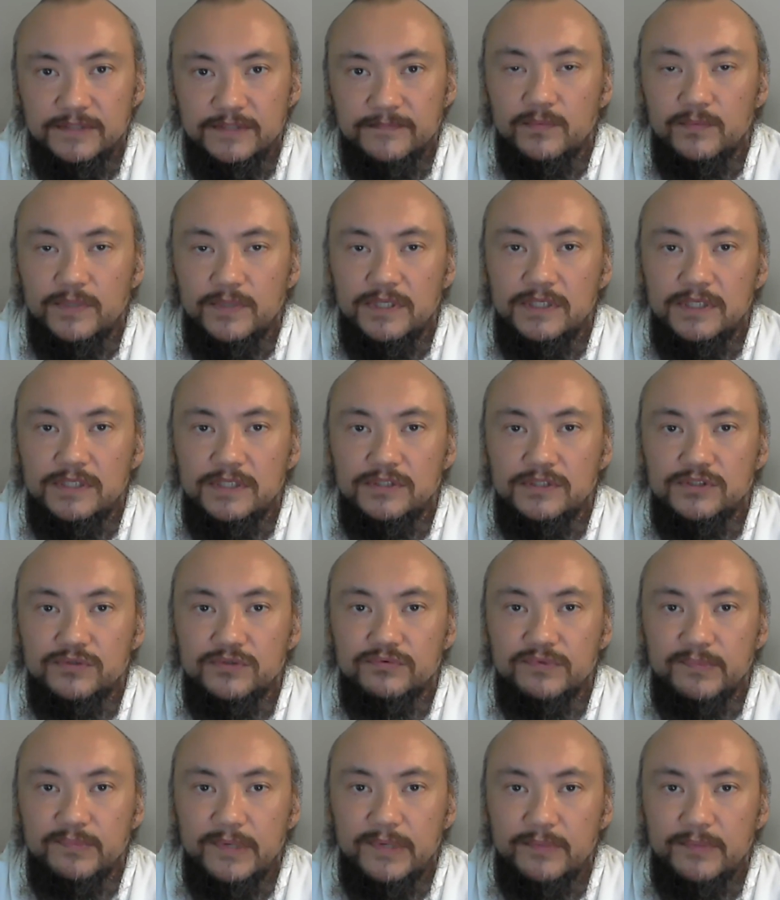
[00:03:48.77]
We need to
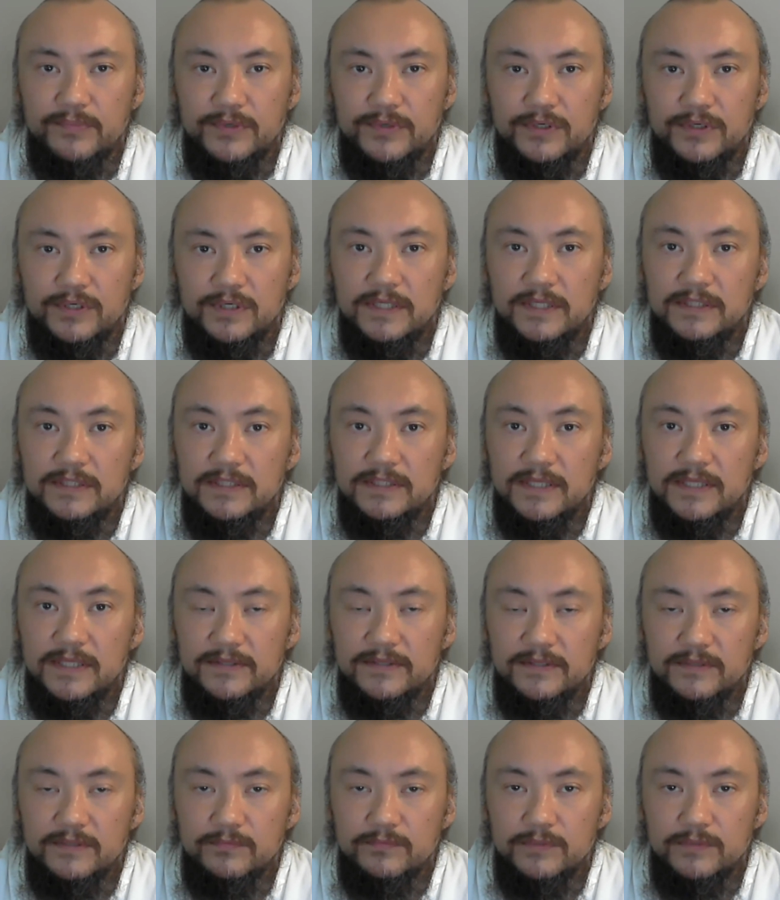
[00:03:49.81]
remember that
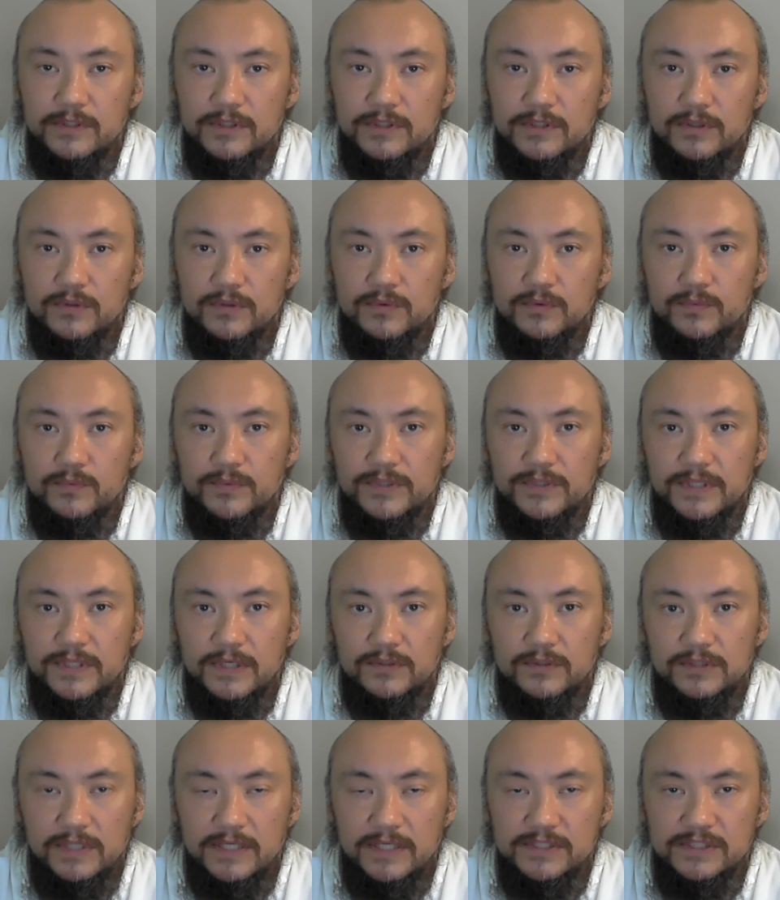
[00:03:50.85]
nothing will go
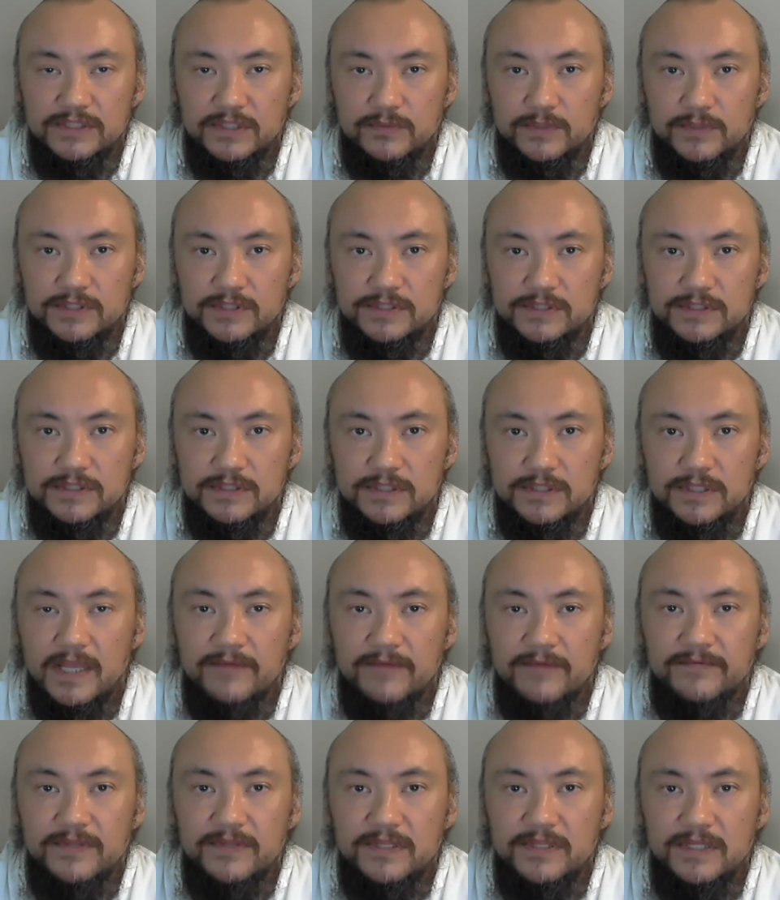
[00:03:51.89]
without consequence.
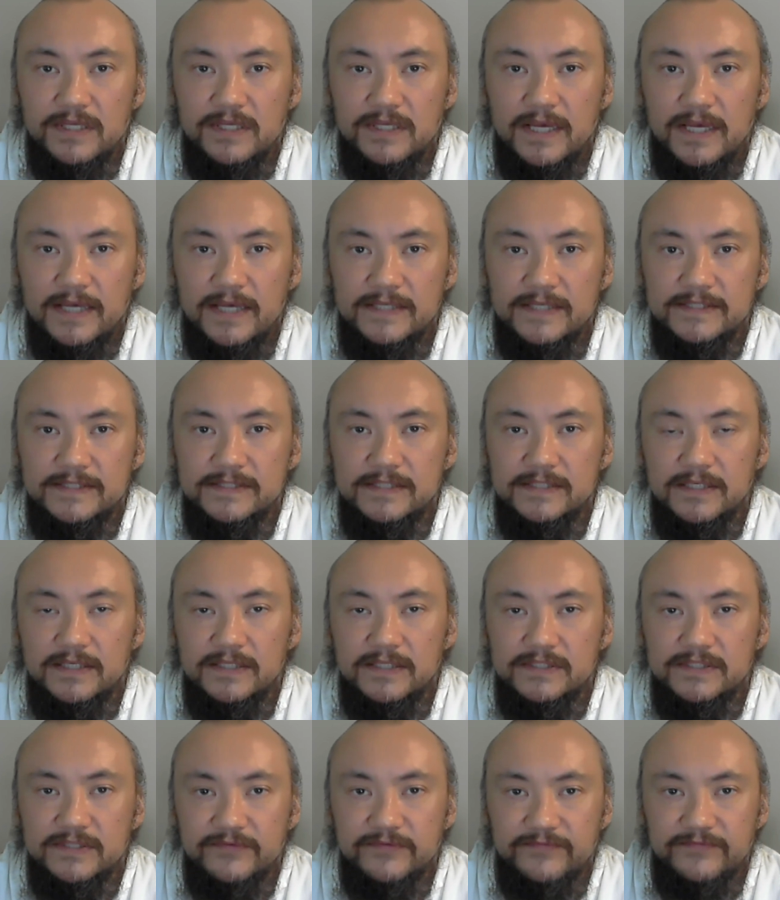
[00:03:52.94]
Everything has
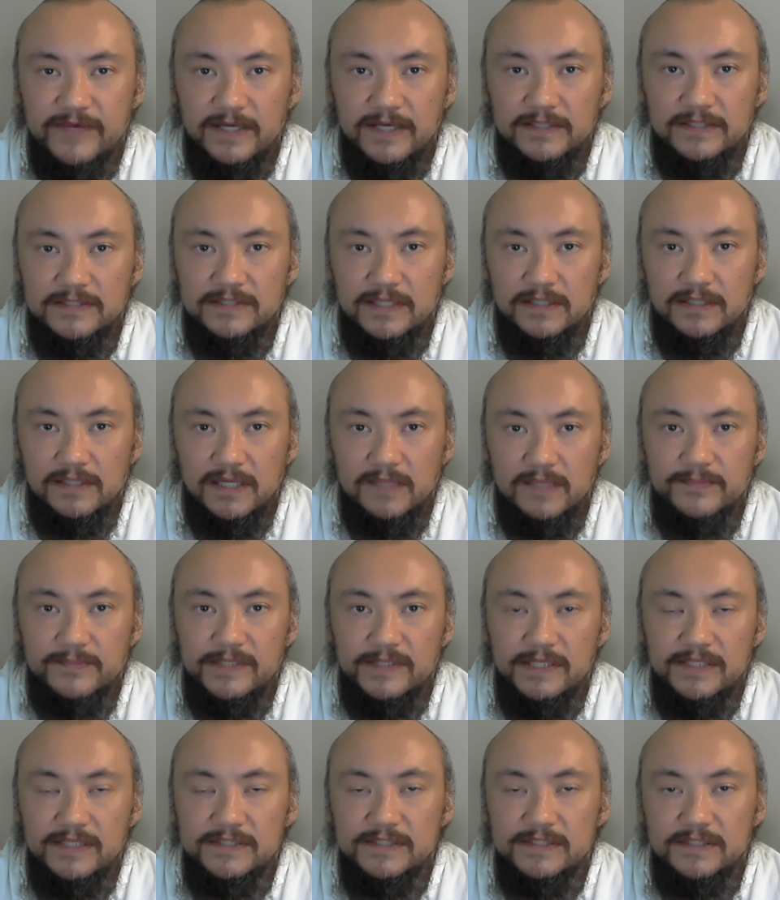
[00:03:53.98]
its effect and
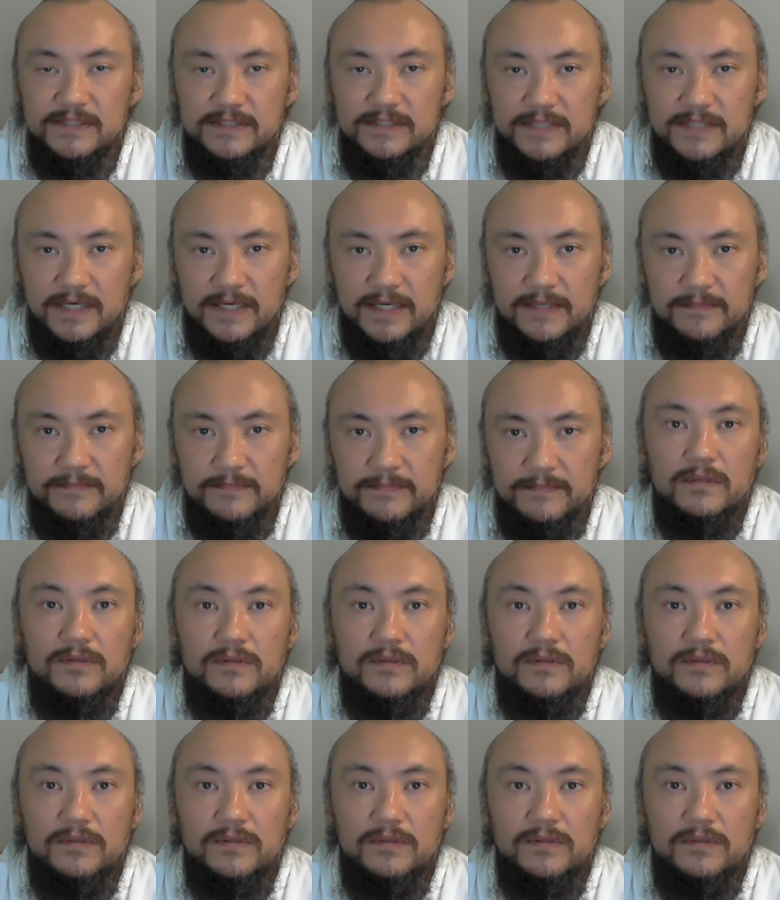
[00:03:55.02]
culminates in time.